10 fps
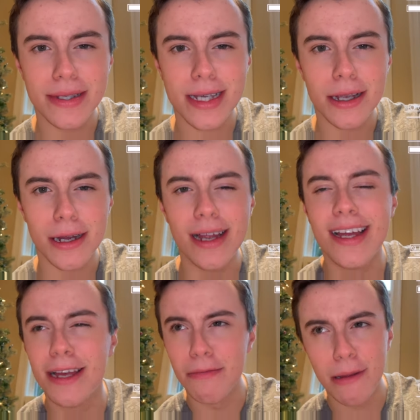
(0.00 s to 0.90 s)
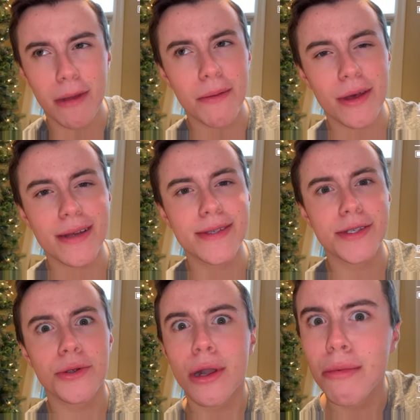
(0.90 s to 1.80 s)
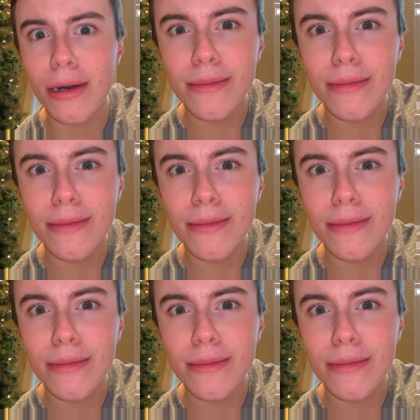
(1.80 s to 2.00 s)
younger. My mom thought it was adorable.